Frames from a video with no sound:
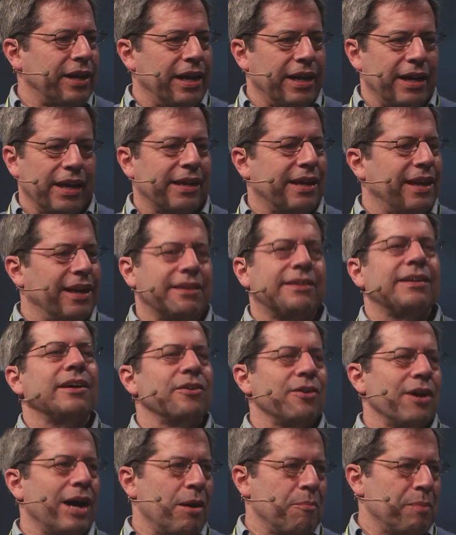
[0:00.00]
and I can't tell
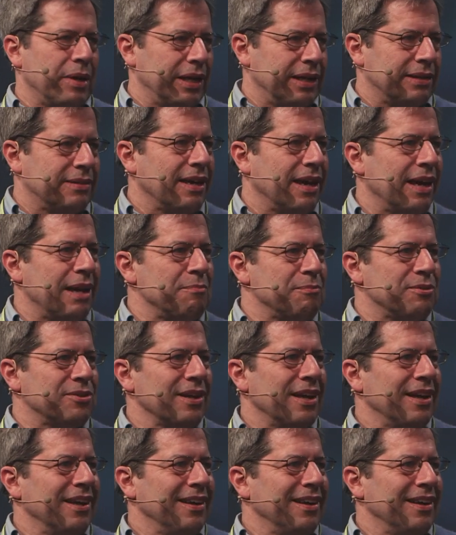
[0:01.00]
you how many times